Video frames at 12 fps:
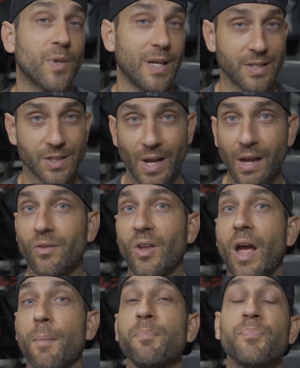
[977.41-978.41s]
it's
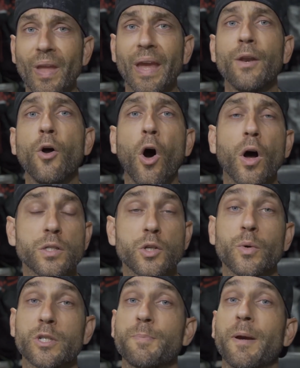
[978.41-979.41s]
nighttime, and
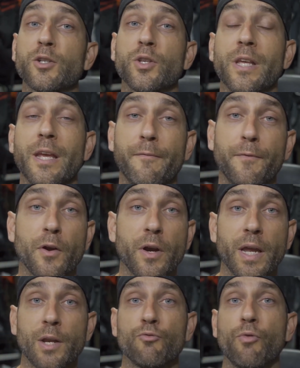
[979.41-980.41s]
also especially if you're
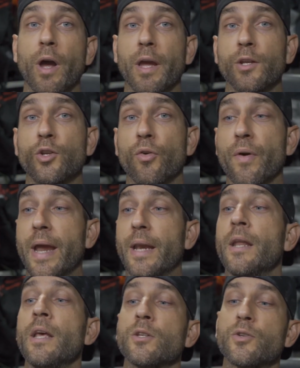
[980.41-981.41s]
in rugged terrain.